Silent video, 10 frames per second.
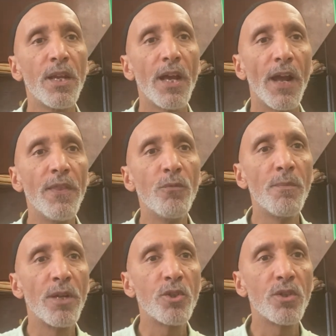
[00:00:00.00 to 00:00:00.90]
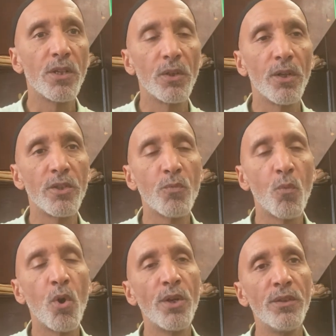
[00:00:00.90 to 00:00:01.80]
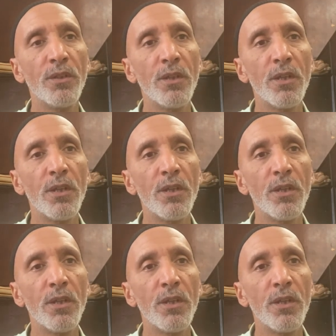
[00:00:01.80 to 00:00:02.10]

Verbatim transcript: And then we mentioned that Allah is one,